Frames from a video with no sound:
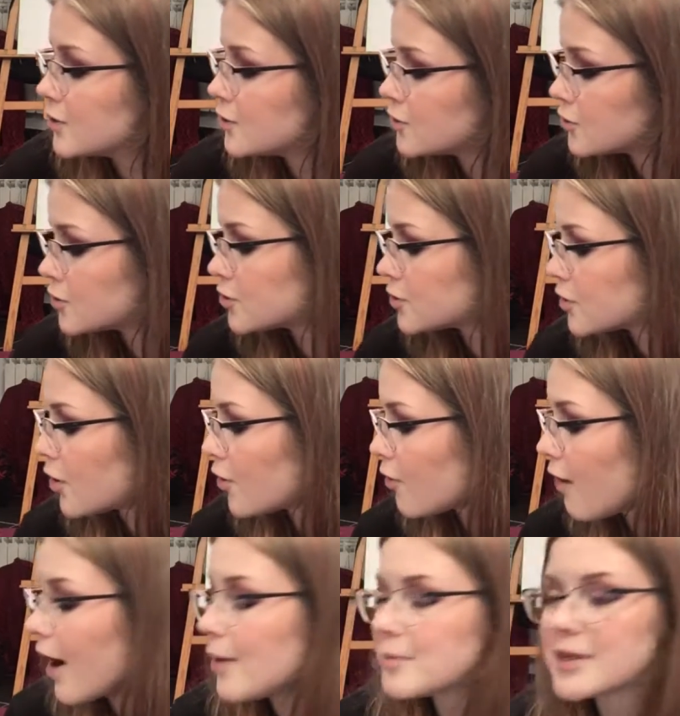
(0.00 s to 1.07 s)

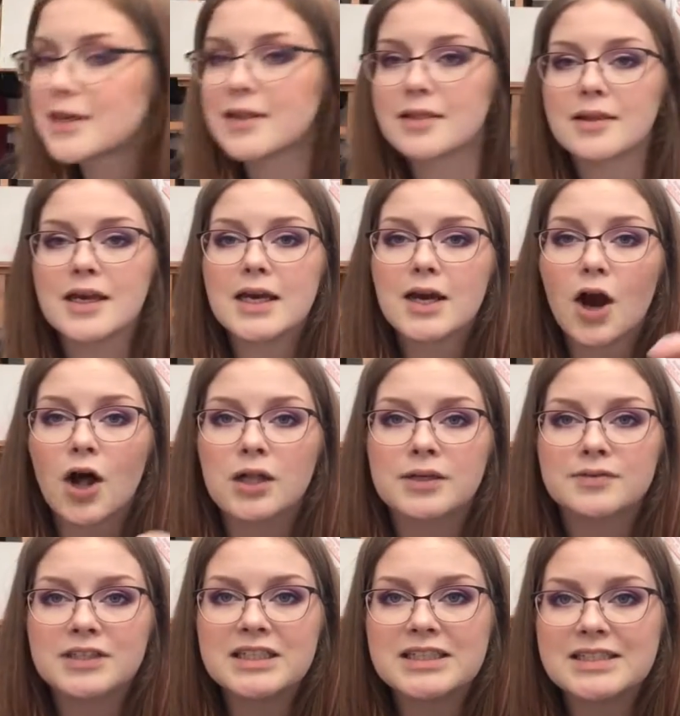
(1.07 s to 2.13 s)
so I'm gonna link all
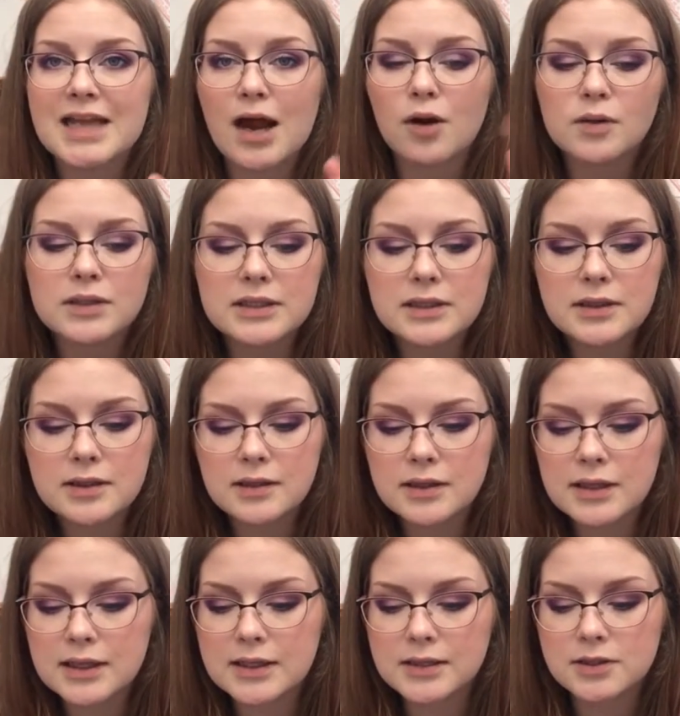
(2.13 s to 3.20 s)
of these down
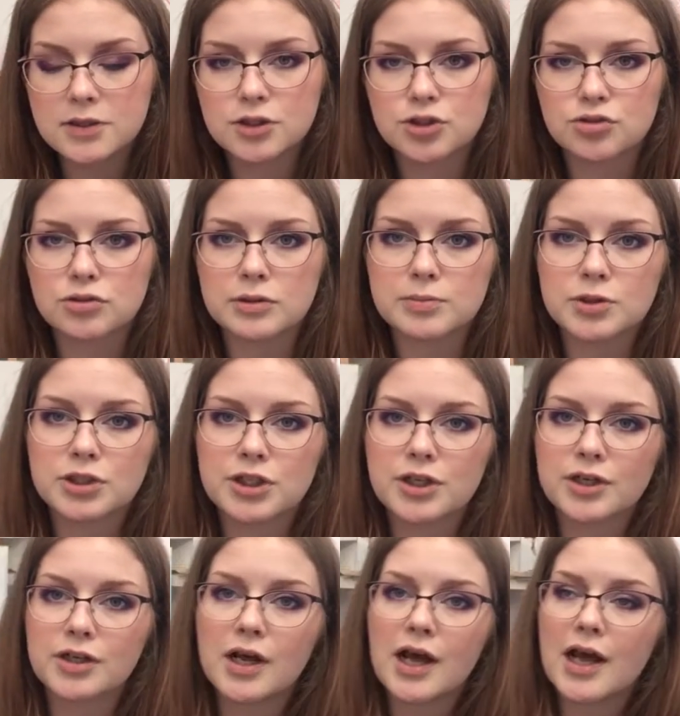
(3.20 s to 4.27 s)
in the
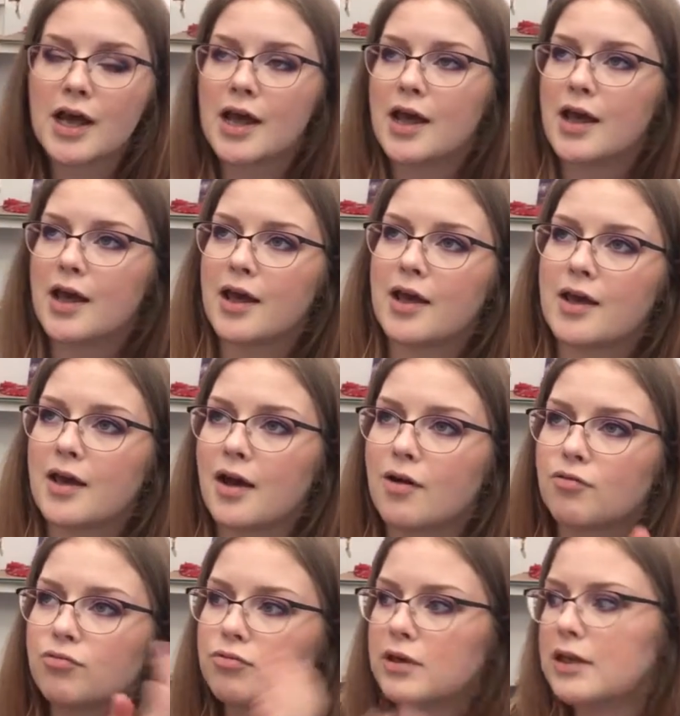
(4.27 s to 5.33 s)
description. I
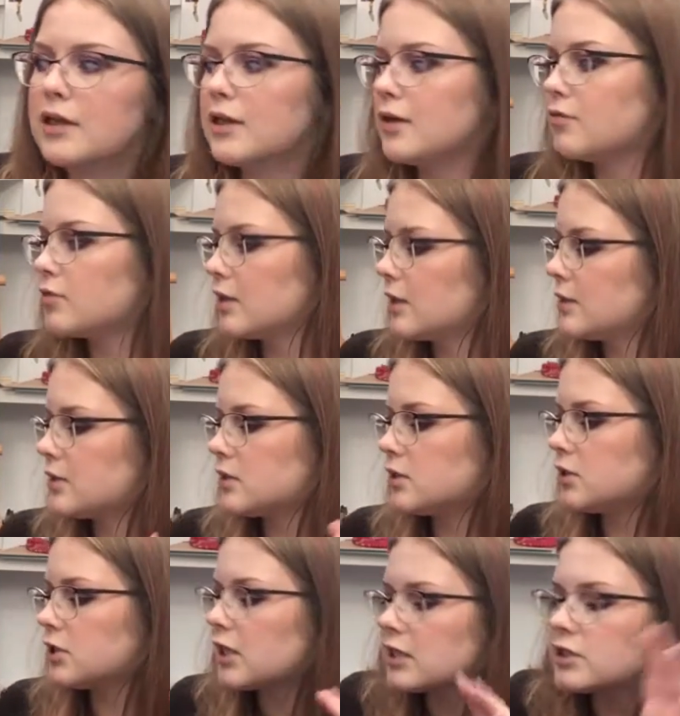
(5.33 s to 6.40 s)
really
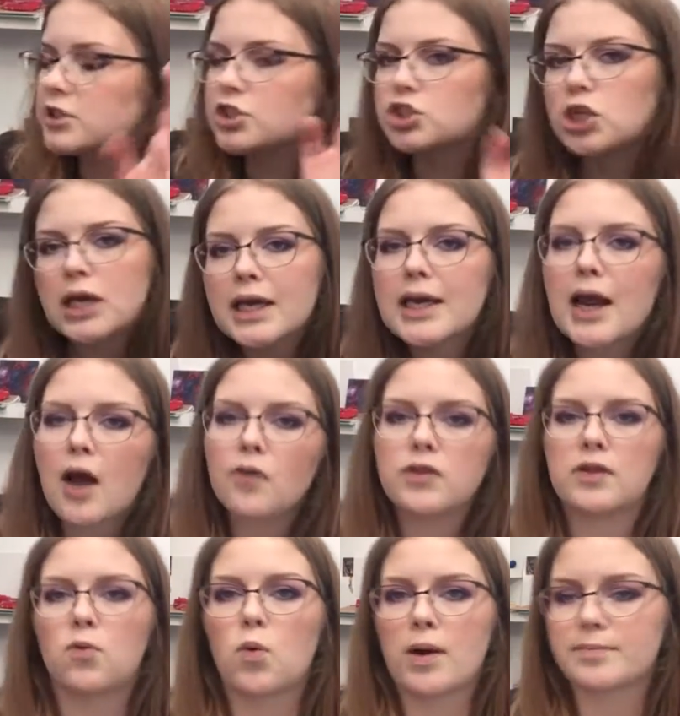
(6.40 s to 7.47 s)
suggest checking
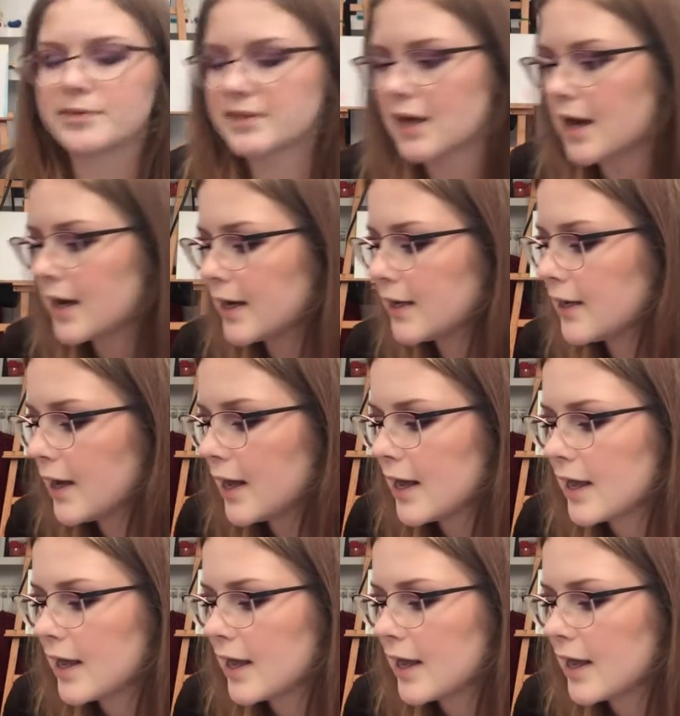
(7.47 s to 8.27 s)
out the website.